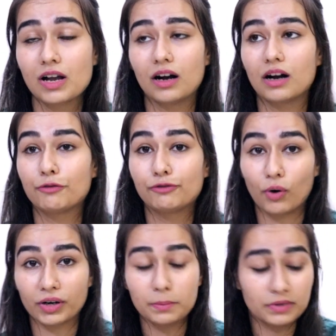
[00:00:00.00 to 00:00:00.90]

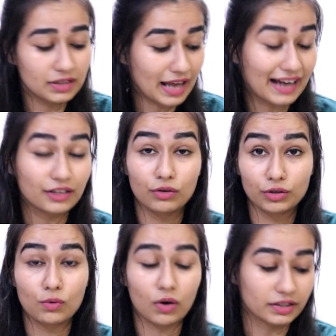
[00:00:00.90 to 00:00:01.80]
affordable and
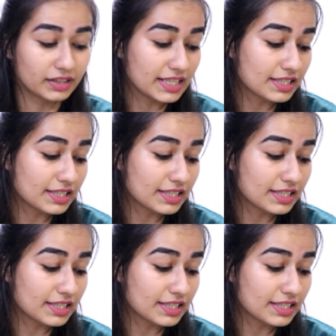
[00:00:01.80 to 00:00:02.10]
good quality.